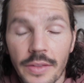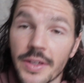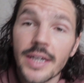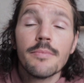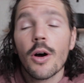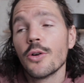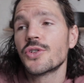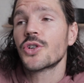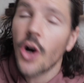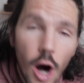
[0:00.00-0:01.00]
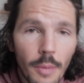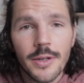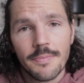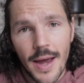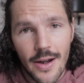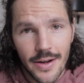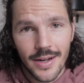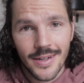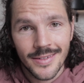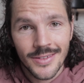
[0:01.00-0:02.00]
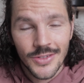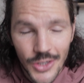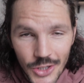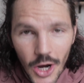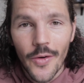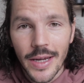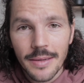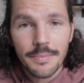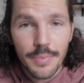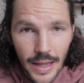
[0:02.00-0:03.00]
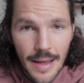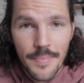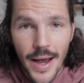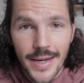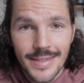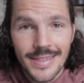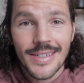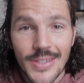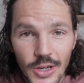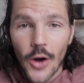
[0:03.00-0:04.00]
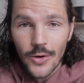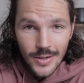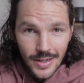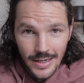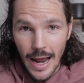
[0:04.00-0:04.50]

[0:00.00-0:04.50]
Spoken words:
the most common barrier to going plant-based. So, in